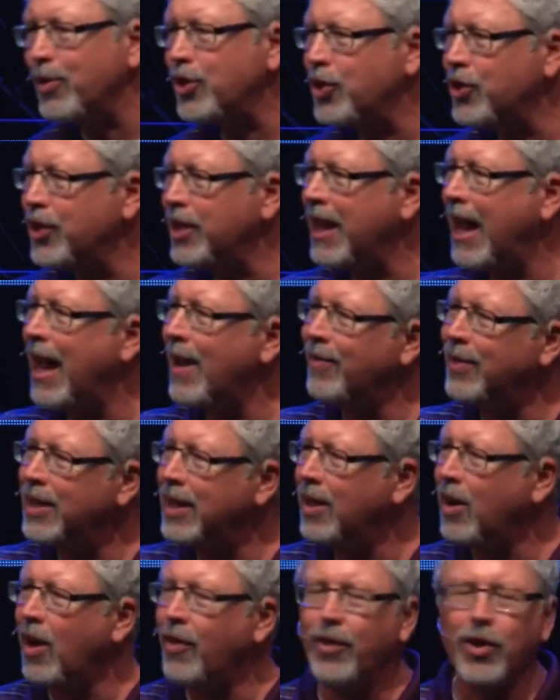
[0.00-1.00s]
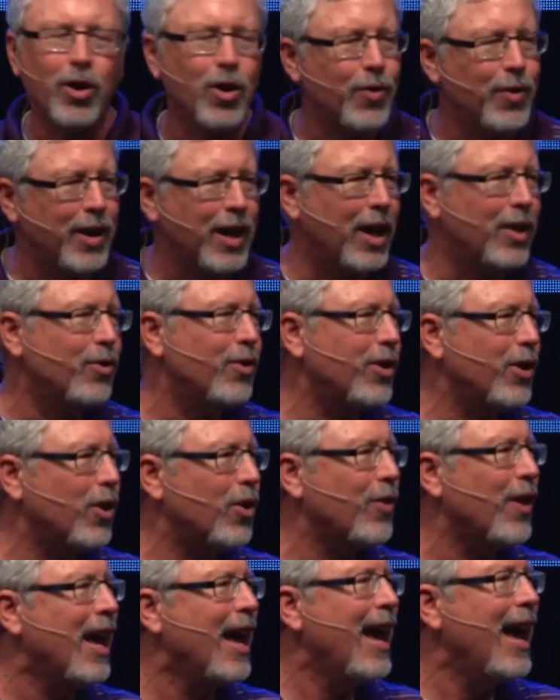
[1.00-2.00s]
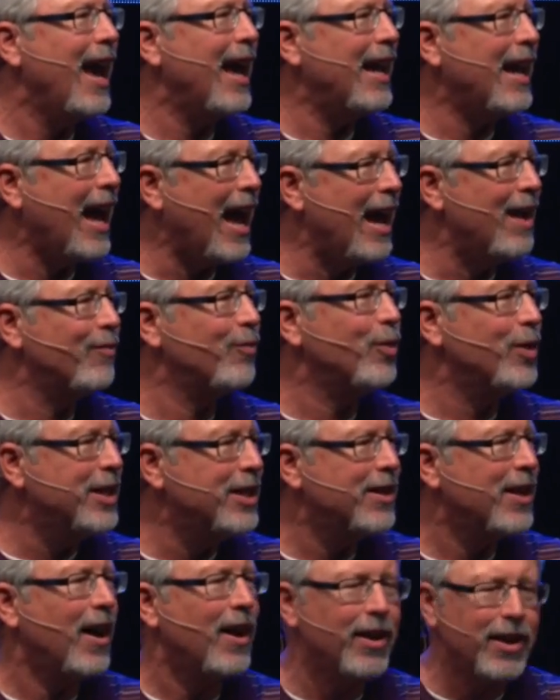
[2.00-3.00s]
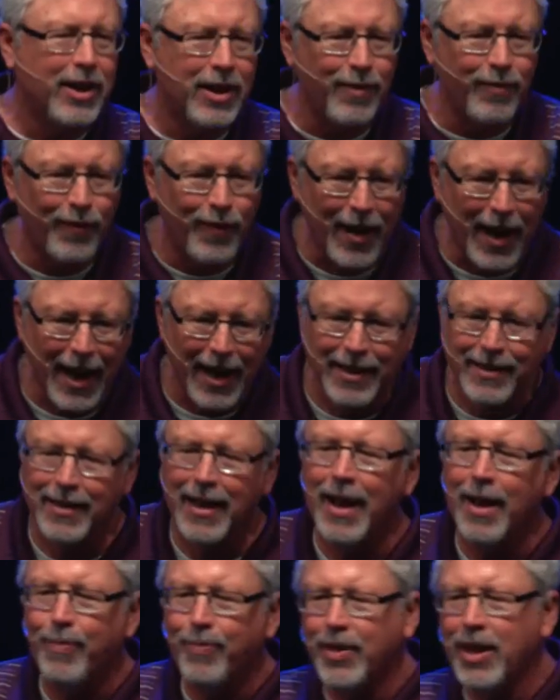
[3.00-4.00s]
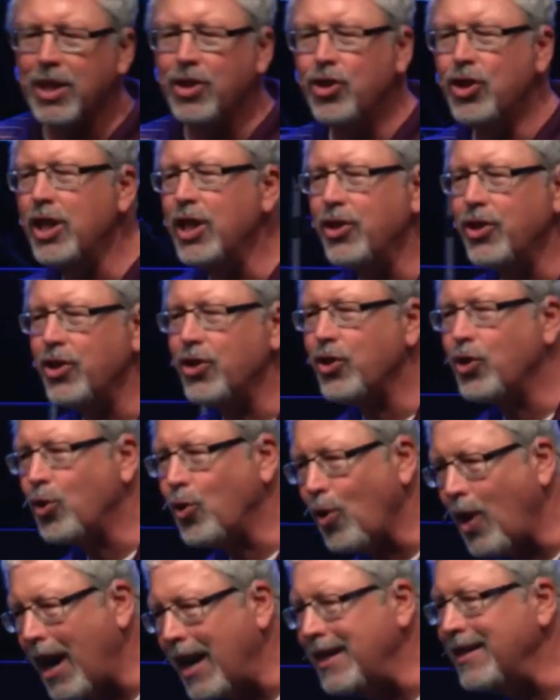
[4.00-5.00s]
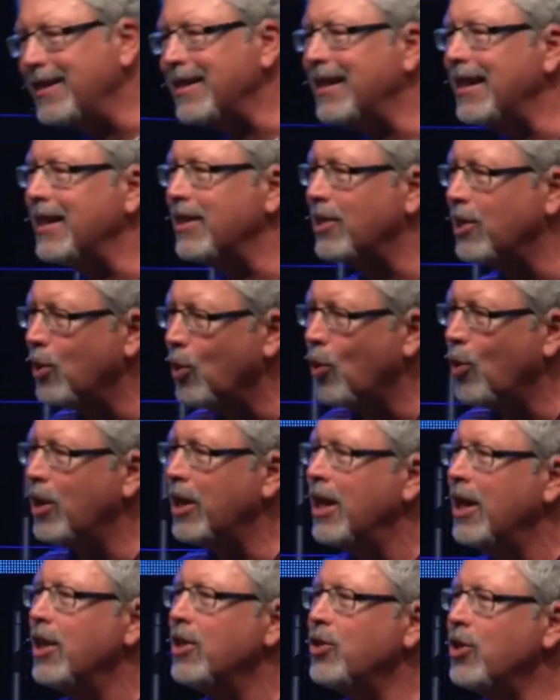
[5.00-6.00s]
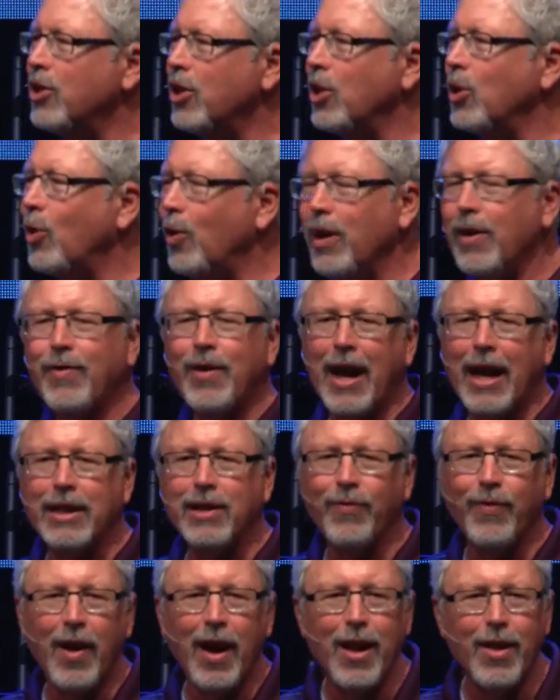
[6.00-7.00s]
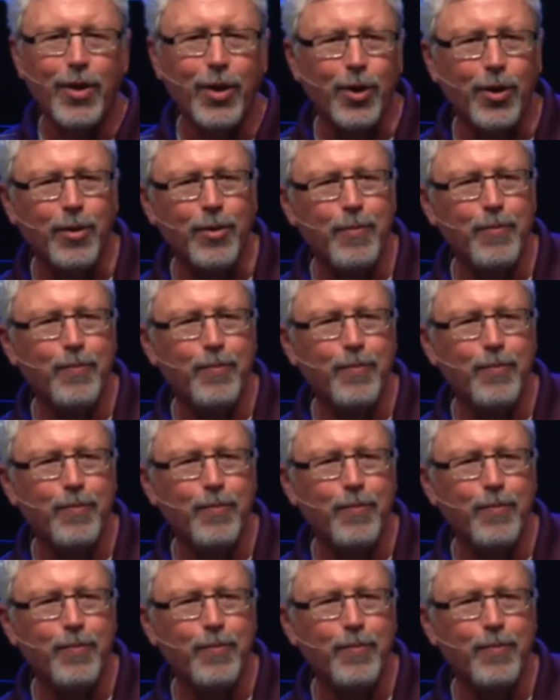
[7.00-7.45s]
which is in heaven and on the earth and under the earth, and every tongue confess that Jesus Christ is Lord to the glory of God the Father.